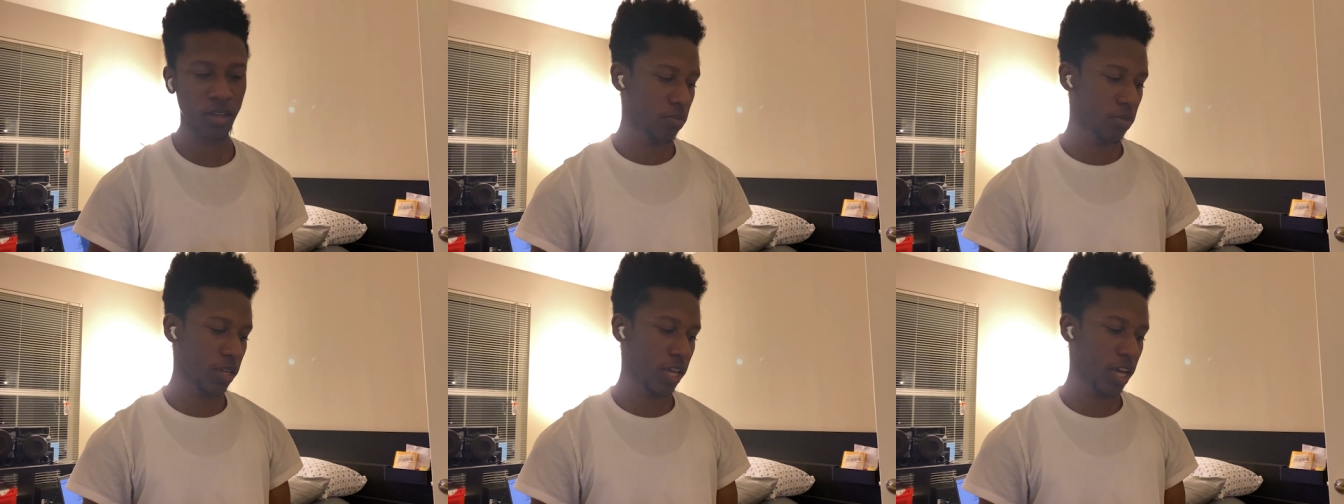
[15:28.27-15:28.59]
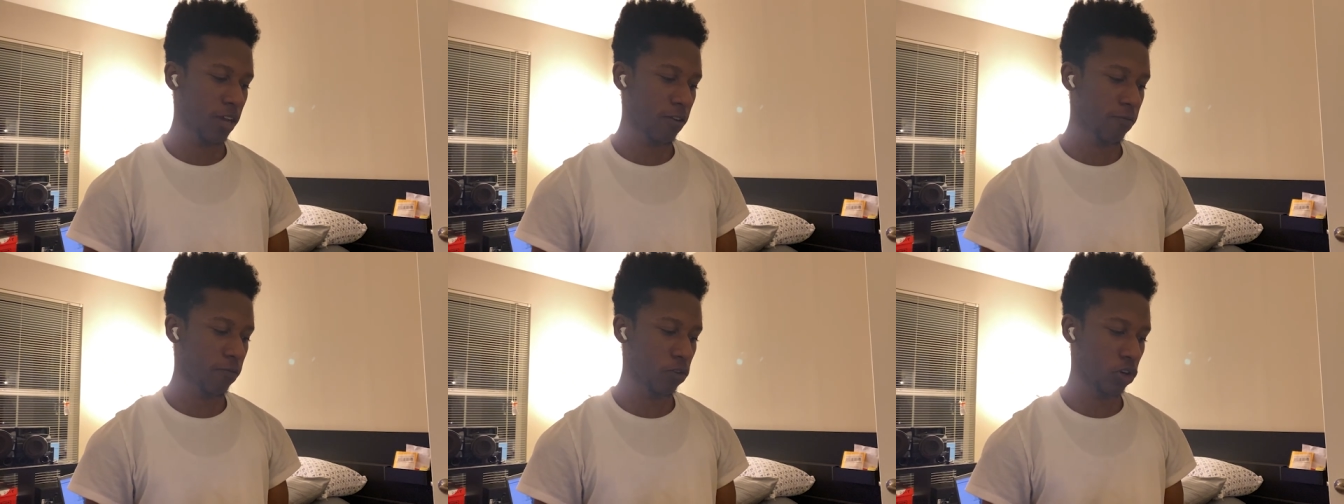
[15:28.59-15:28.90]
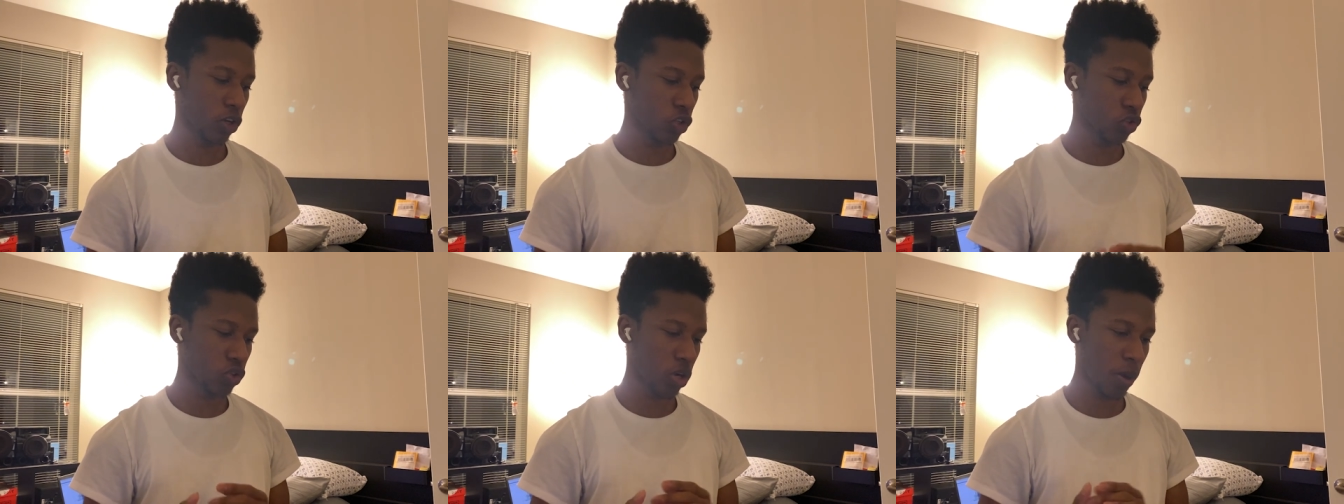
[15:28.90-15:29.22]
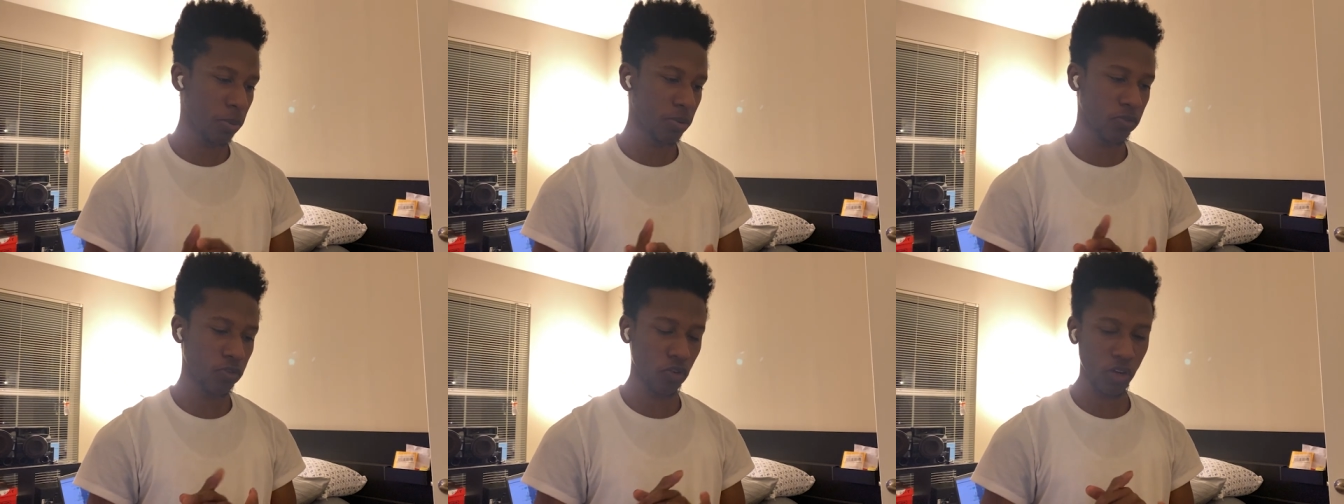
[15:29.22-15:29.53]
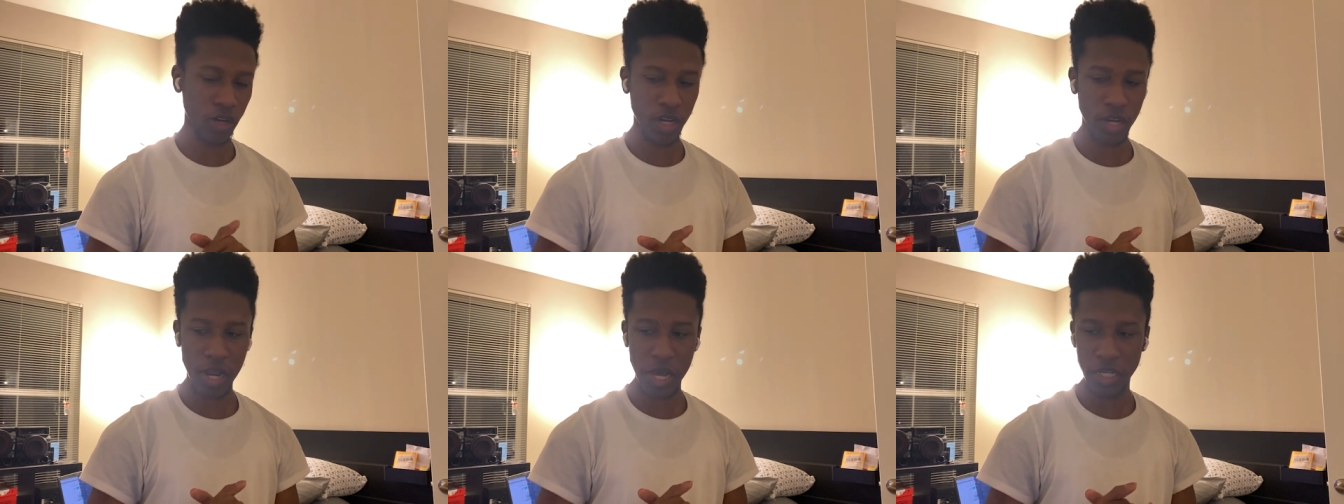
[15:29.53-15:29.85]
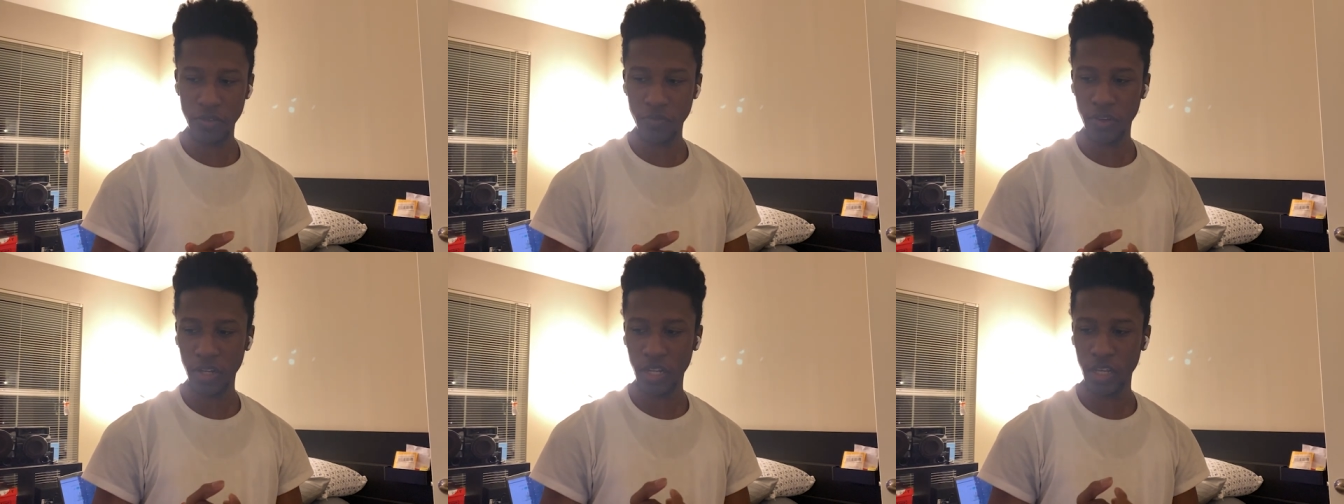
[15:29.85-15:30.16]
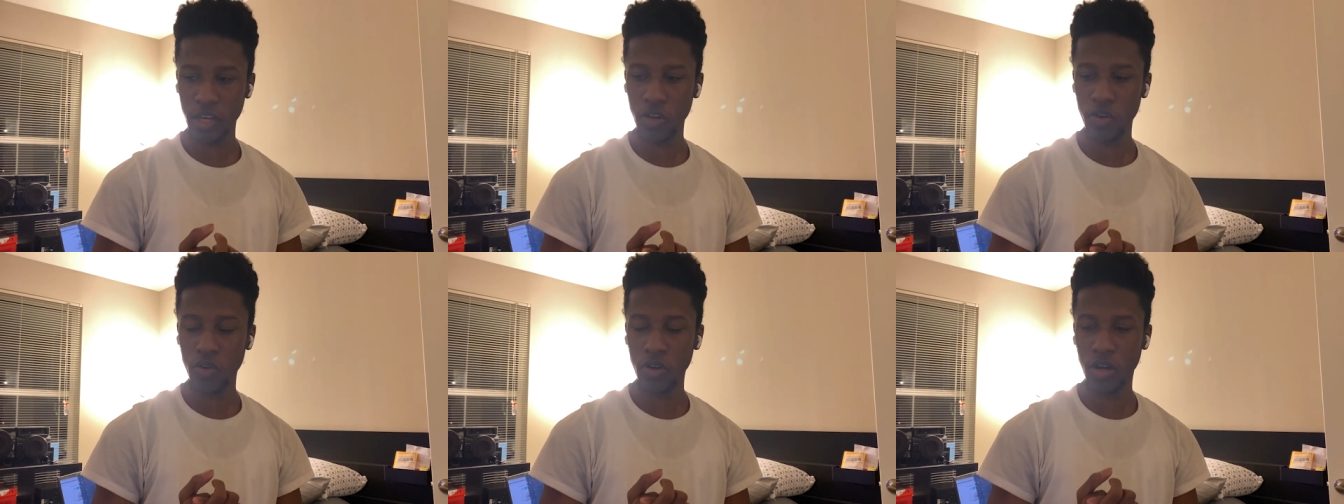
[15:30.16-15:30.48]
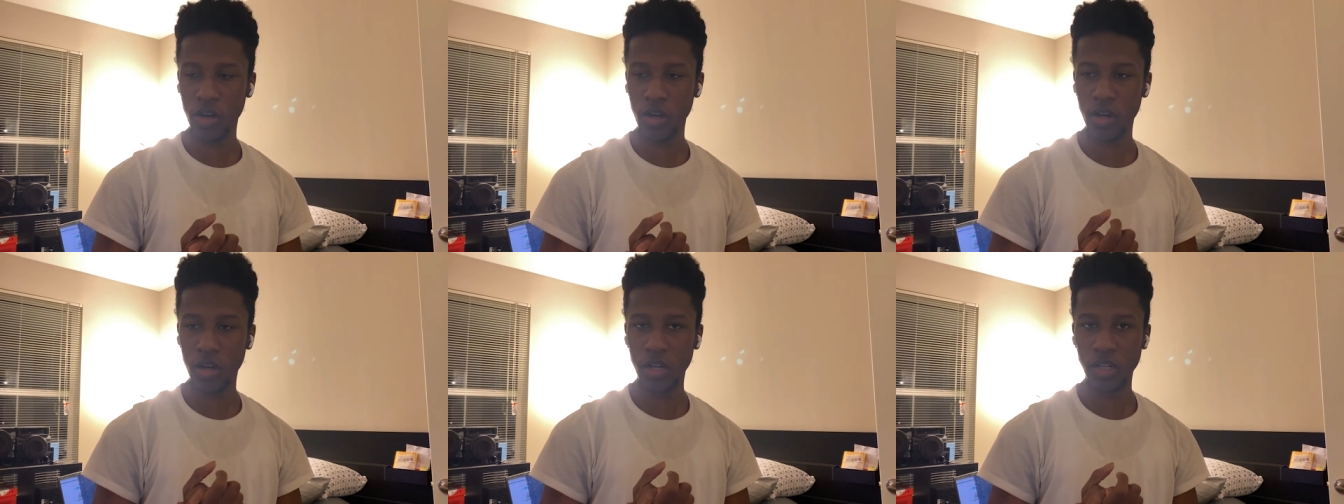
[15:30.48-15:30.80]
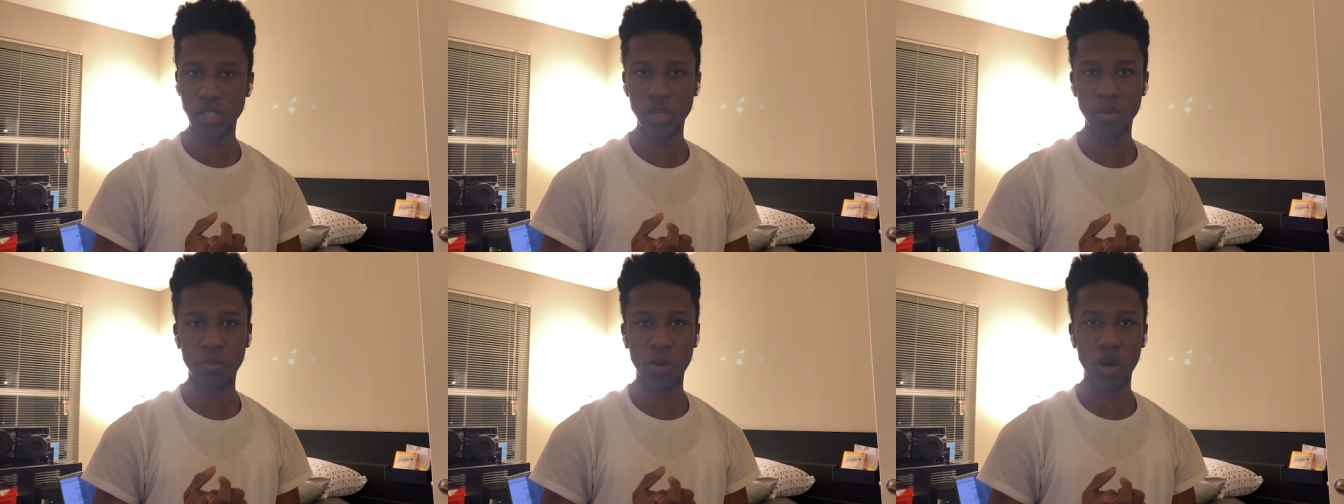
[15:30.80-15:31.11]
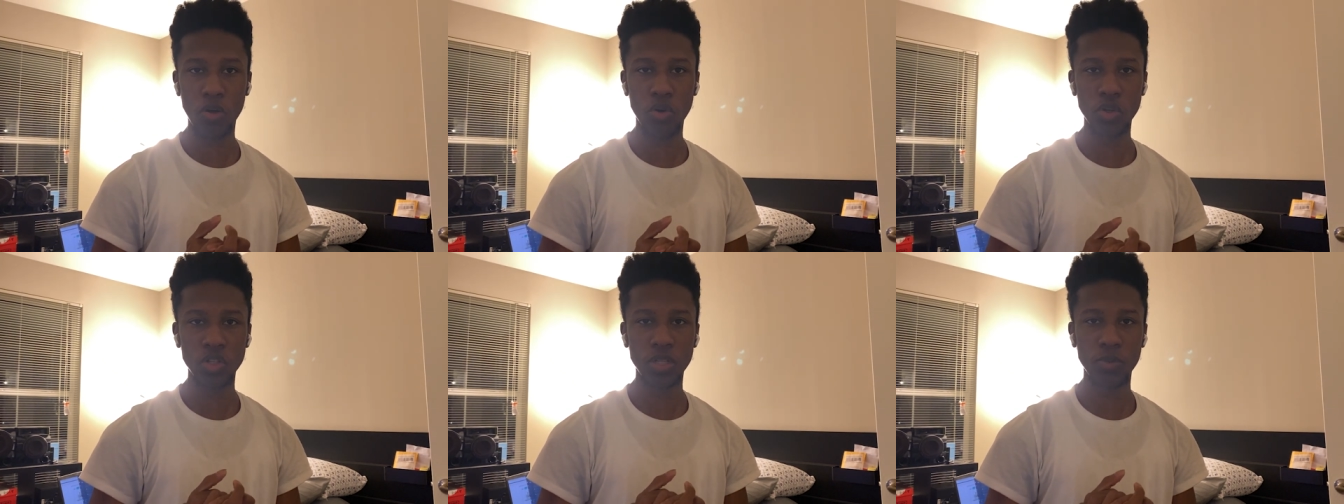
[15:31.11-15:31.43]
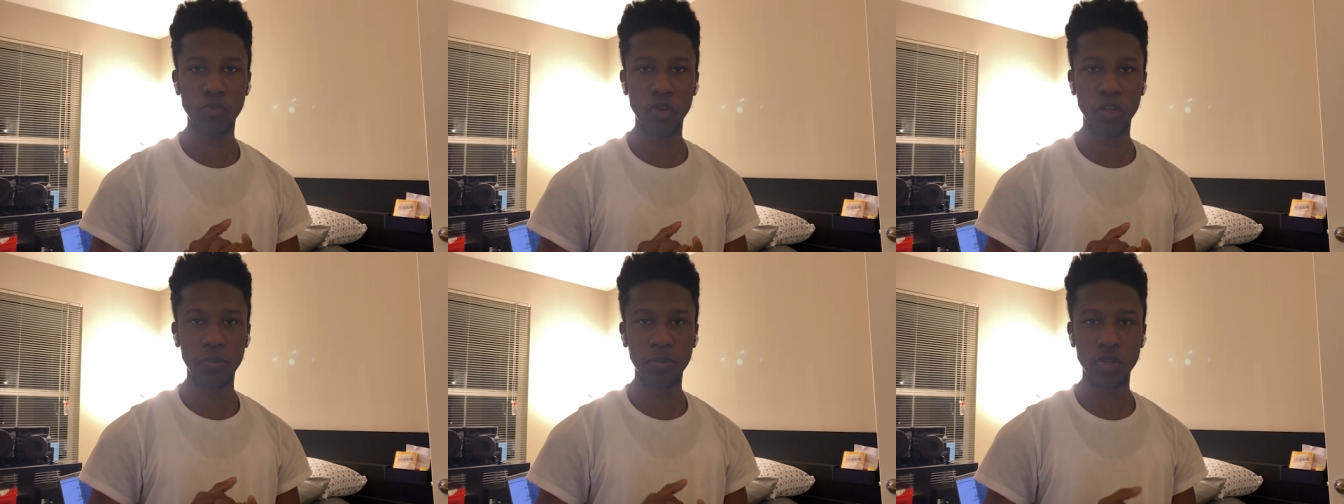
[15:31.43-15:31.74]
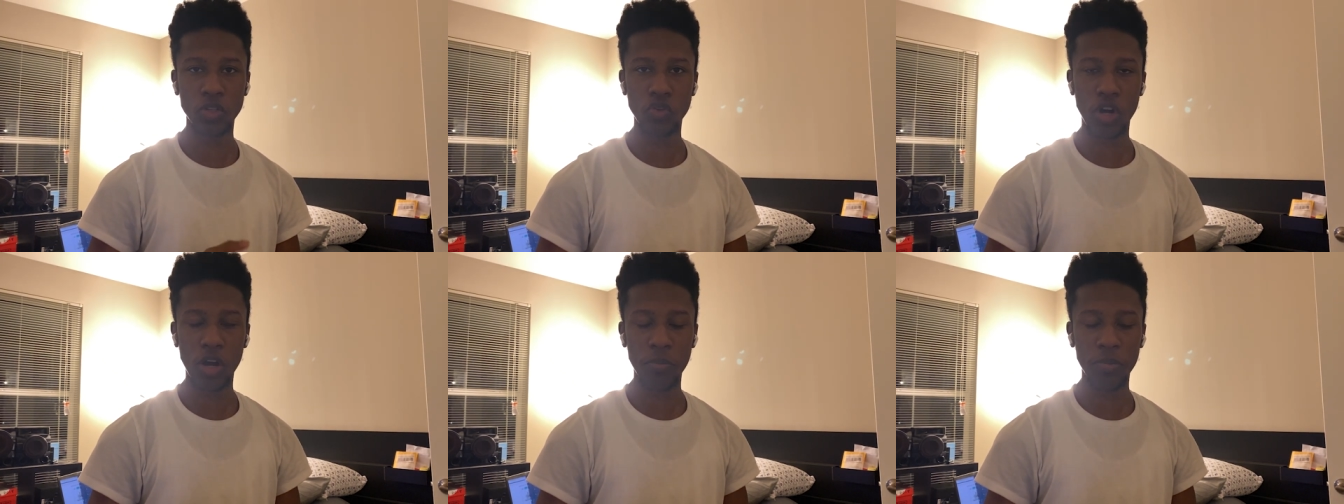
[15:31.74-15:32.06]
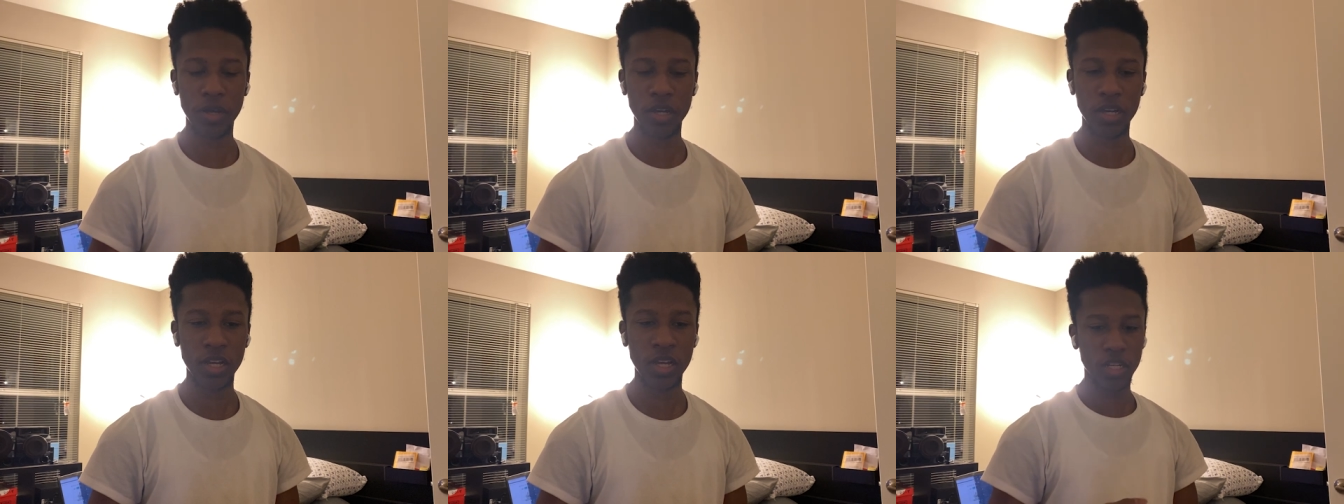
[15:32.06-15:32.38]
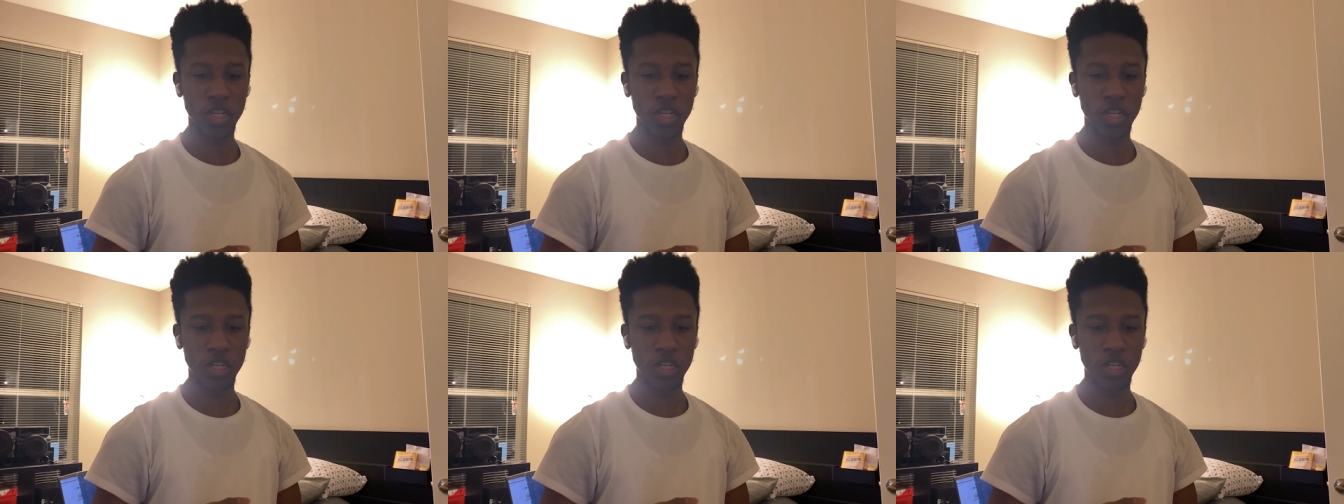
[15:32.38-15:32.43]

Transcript: But yeah, for drops for the next video, uh, tomorrow Supreme is dropping.